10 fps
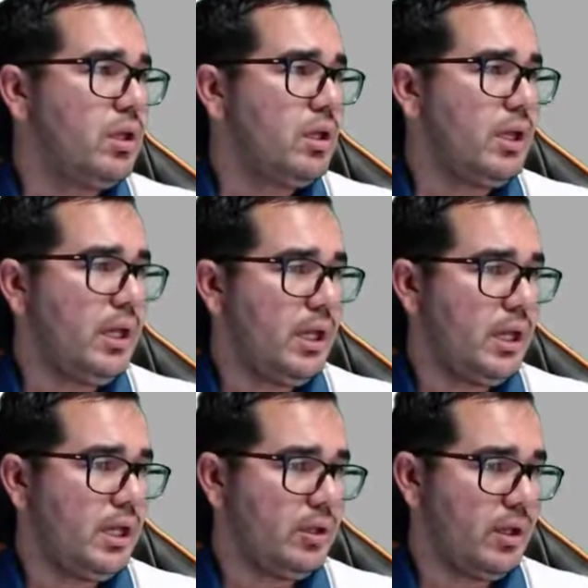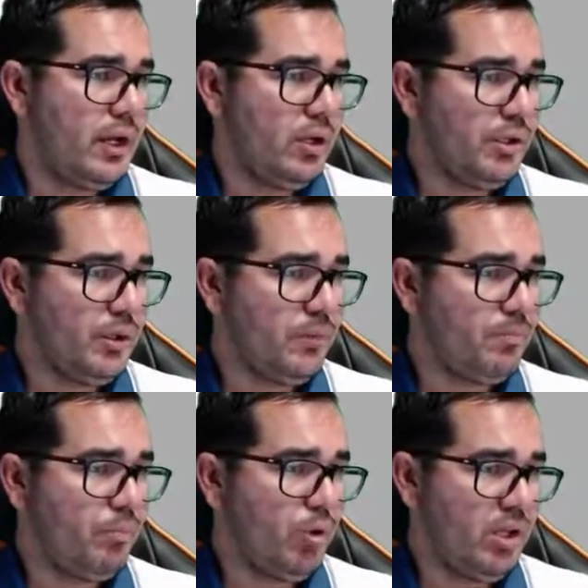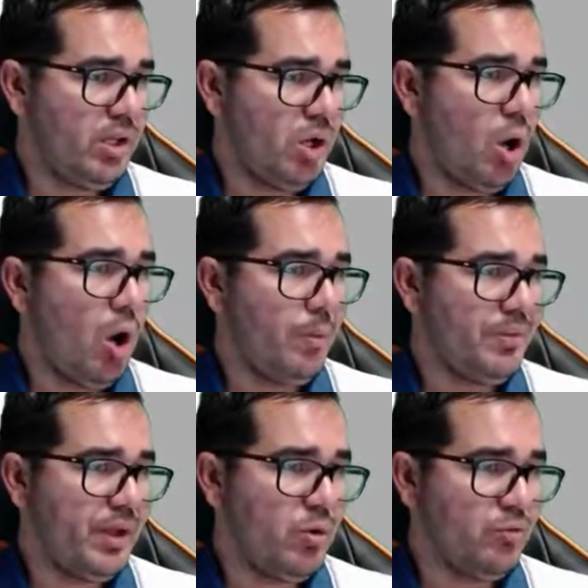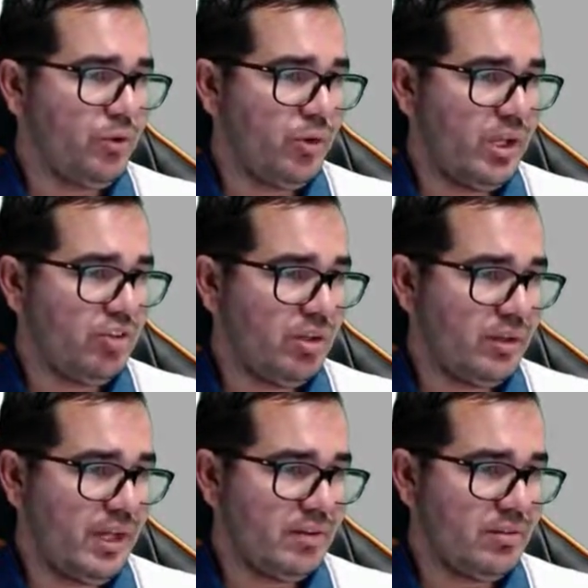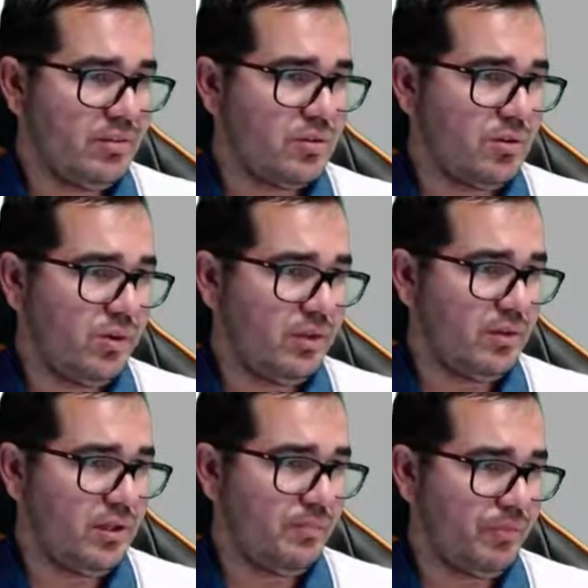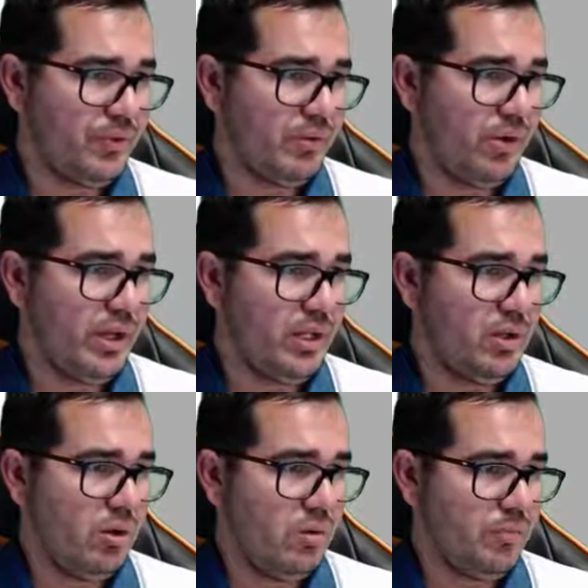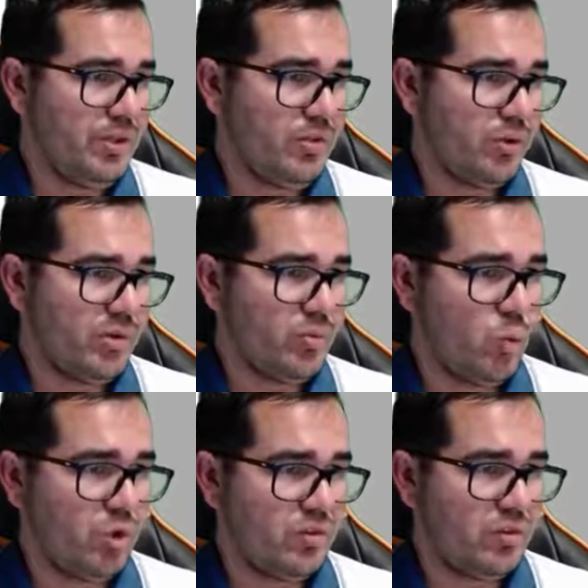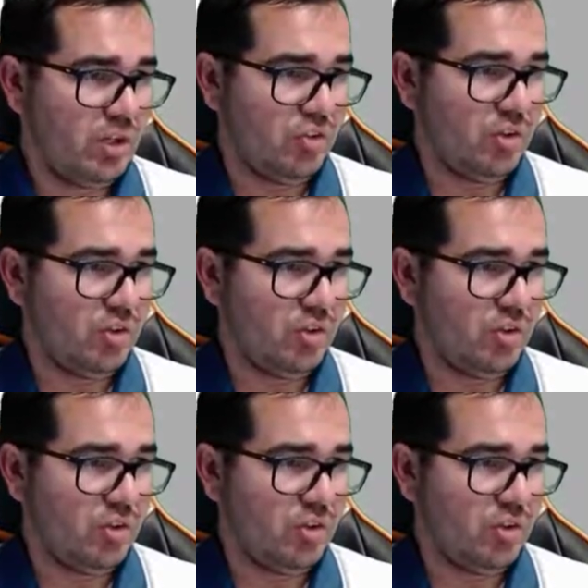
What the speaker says: and I'm gonna put here copy the configuration that is currently running on this workstation.